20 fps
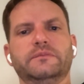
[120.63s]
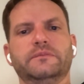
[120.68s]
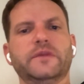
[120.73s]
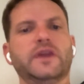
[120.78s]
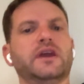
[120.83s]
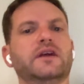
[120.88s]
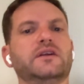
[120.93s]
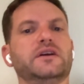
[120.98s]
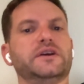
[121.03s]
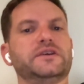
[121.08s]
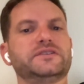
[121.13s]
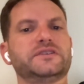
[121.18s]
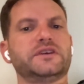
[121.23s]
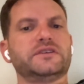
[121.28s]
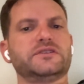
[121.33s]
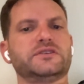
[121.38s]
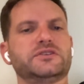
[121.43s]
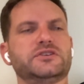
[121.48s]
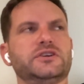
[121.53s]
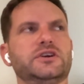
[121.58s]
analyze it as
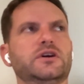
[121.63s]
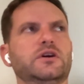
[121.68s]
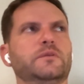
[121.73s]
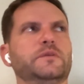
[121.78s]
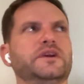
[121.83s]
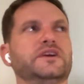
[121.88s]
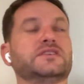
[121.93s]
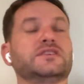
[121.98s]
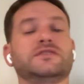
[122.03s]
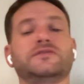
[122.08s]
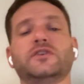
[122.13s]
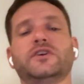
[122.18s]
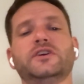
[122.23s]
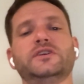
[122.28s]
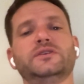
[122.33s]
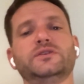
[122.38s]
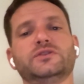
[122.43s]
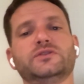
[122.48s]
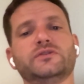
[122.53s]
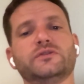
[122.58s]
a shell, because it's very
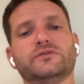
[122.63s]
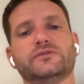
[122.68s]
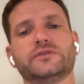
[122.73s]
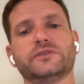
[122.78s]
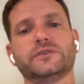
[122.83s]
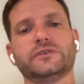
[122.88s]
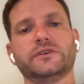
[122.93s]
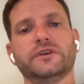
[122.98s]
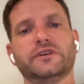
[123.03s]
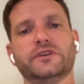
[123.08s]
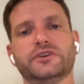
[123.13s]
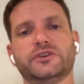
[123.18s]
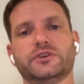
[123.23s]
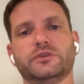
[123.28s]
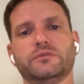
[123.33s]
useful for initial